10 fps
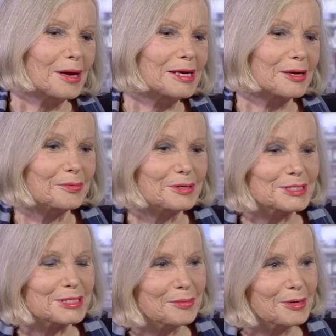my Get Well,
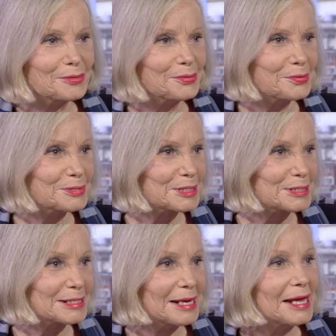Stay Well
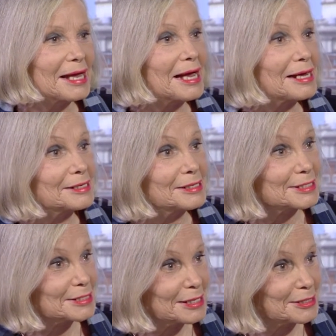courses and
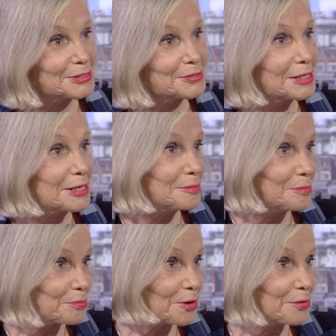listening to the
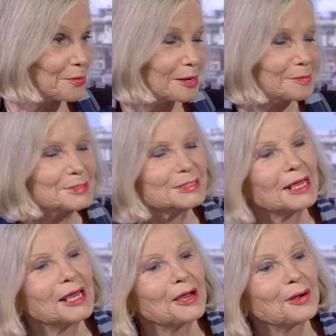programs
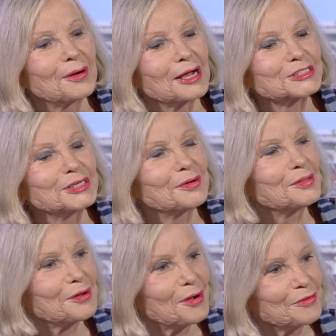who are actually
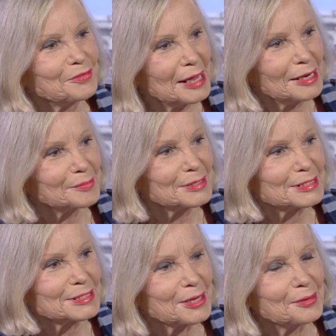doing the coffee enemas. So